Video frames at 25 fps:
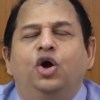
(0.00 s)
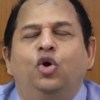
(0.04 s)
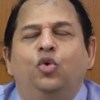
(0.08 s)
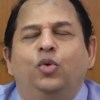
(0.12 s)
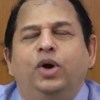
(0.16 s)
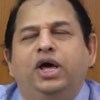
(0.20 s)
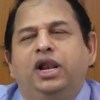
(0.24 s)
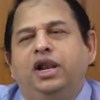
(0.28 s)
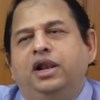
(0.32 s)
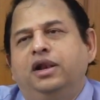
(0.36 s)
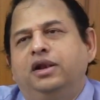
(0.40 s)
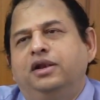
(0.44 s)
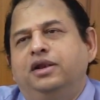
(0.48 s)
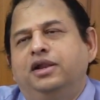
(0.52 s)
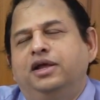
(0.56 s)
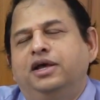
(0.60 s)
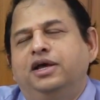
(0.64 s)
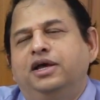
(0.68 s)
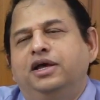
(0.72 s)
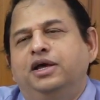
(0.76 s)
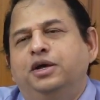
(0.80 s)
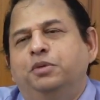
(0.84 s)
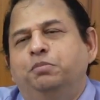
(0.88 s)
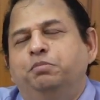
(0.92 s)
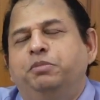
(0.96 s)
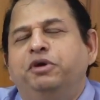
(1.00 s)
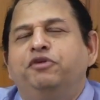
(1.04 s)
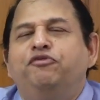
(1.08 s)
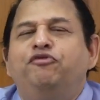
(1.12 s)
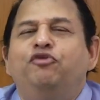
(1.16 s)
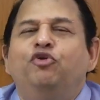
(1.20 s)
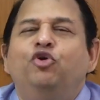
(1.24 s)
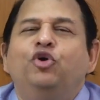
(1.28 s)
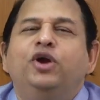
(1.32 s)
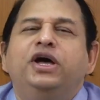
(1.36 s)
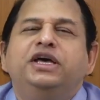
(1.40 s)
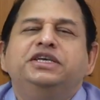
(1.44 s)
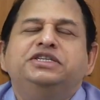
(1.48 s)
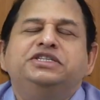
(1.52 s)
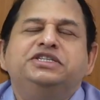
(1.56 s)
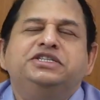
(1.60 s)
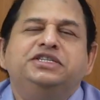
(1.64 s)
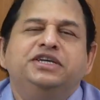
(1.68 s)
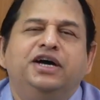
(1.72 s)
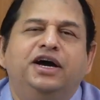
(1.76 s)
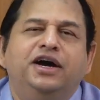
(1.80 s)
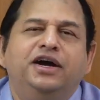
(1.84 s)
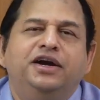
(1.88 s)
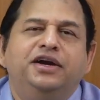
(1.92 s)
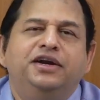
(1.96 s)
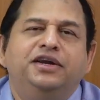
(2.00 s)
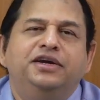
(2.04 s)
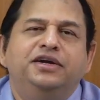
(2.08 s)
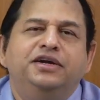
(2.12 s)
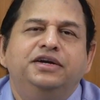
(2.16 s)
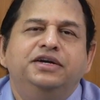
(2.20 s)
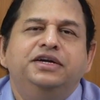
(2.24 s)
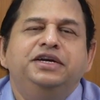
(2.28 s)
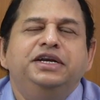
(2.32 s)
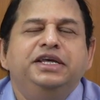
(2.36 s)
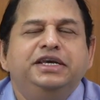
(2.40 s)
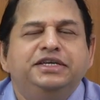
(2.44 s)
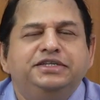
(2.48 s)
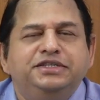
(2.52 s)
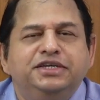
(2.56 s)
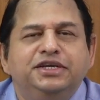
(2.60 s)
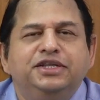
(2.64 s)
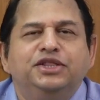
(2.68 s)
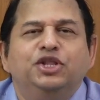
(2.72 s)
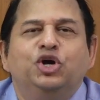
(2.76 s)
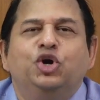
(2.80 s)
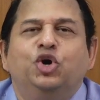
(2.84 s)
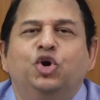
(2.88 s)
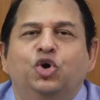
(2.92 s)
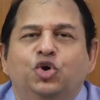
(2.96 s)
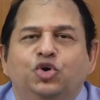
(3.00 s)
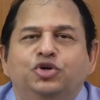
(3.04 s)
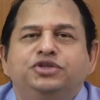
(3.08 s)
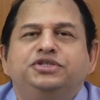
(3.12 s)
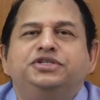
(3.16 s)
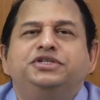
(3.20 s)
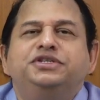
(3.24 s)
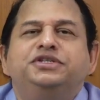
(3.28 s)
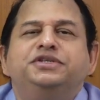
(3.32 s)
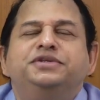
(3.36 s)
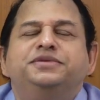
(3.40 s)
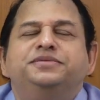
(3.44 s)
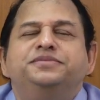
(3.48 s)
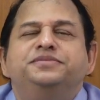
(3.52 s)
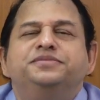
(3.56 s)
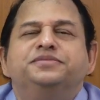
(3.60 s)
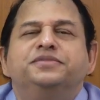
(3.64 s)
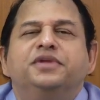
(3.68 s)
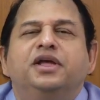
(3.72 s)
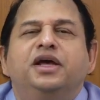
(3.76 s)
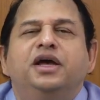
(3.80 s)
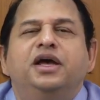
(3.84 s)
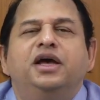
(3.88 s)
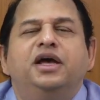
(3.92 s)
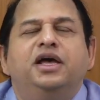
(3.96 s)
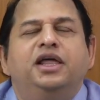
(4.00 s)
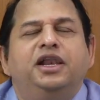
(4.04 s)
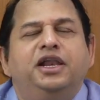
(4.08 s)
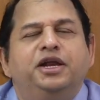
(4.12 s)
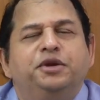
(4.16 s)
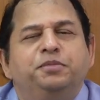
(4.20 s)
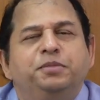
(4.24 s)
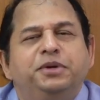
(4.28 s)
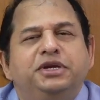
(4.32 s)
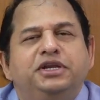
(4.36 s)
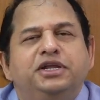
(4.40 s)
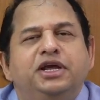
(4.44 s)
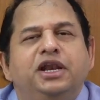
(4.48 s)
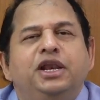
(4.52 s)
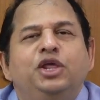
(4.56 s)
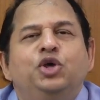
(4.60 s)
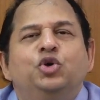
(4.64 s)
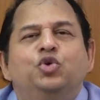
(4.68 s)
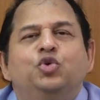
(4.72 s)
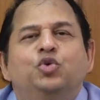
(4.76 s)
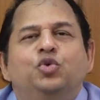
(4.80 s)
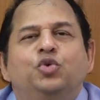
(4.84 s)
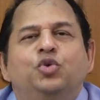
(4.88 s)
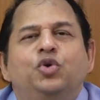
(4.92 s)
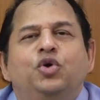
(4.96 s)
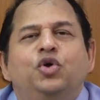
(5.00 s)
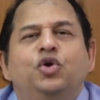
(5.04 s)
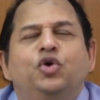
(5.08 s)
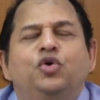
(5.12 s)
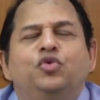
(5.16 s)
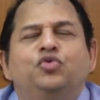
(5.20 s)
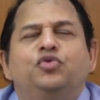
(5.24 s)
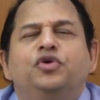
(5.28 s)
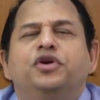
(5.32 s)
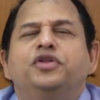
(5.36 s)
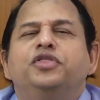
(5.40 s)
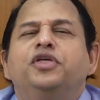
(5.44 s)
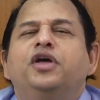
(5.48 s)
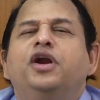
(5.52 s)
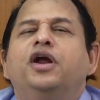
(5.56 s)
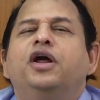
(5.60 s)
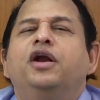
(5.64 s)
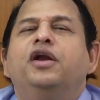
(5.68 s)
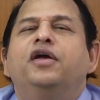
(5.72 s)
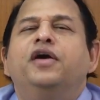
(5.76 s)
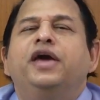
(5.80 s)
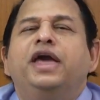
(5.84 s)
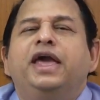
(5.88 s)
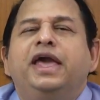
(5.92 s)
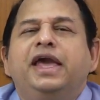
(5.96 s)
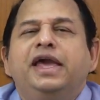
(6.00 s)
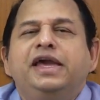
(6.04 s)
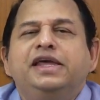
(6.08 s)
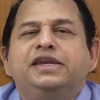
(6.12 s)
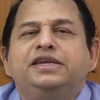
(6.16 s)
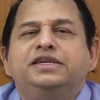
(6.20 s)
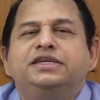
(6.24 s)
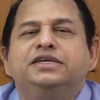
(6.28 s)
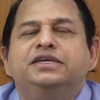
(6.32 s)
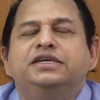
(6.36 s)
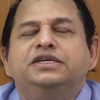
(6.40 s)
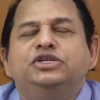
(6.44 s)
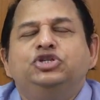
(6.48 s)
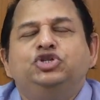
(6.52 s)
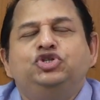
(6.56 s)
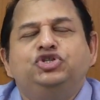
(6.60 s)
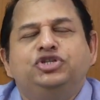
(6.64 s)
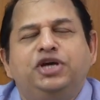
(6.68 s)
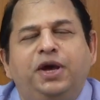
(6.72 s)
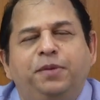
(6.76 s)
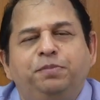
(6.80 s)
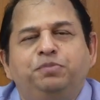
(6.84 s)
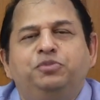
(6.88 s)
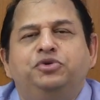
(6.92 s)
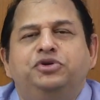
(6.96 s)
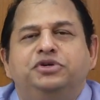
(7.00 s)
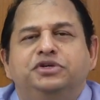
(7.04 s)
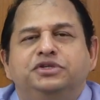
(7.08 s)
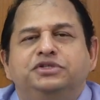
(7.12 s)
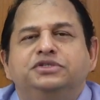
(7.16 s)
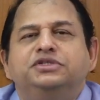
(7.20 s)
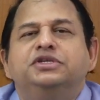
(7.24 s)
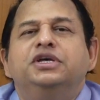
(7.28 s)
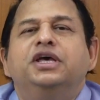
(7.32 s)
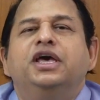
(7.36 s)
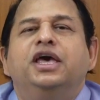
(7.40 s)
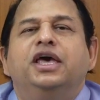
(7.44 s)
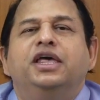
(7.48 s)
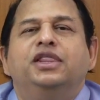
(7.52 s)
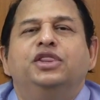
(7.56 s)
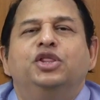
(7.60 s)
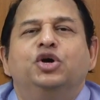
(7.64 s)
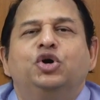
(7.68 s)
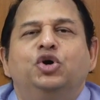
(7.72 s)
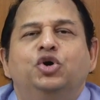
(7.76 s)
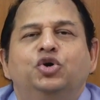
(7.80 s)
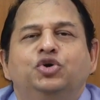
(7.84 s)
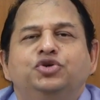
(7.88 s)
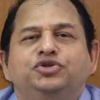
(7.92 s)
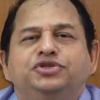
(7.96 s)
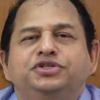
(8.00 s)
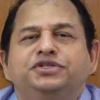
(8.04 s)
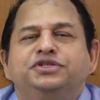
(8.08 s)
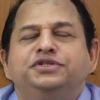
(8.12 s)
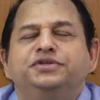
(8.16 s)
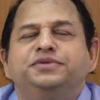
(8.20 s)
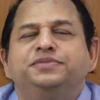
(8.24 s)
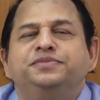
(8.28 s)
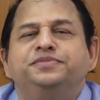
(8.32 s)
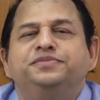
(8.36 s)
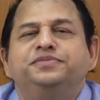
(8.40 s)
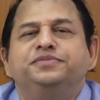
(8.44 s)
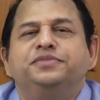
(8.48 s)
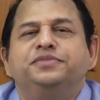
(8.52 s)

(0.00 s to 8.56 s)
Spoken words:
Well, before I start teaching the course, let me tell you that there are 8 chapters in the course.